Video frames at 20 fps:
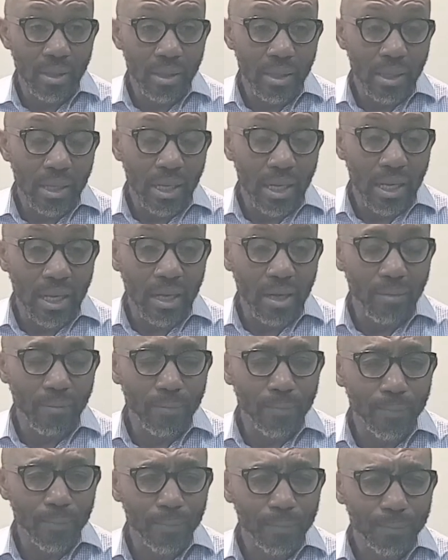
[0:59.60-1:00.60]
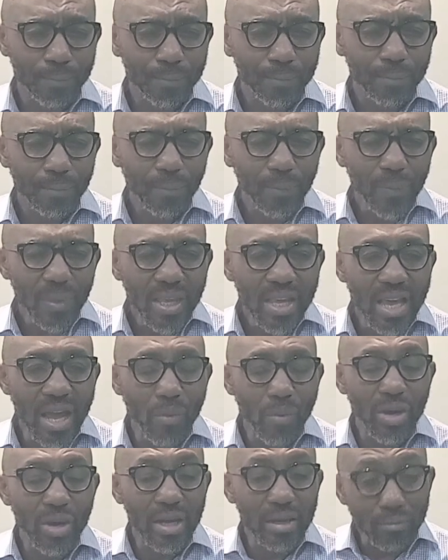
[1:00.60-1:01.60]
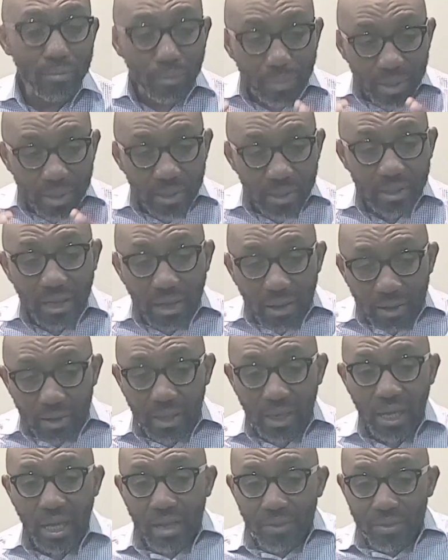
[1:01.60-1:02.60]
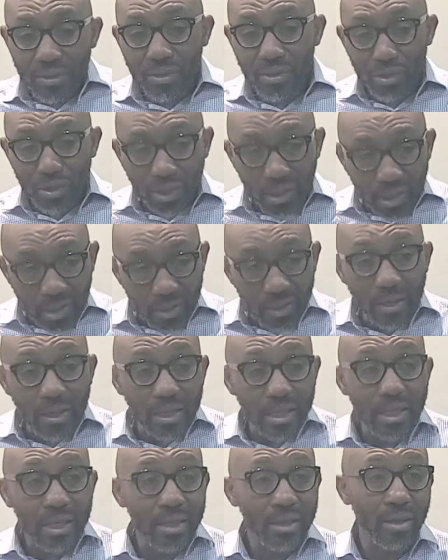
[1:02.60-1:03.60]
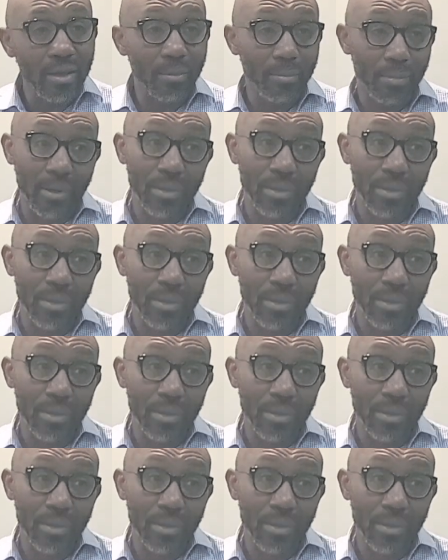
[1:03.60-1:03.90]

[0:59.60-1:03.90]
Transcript: And we can build our lives securely upon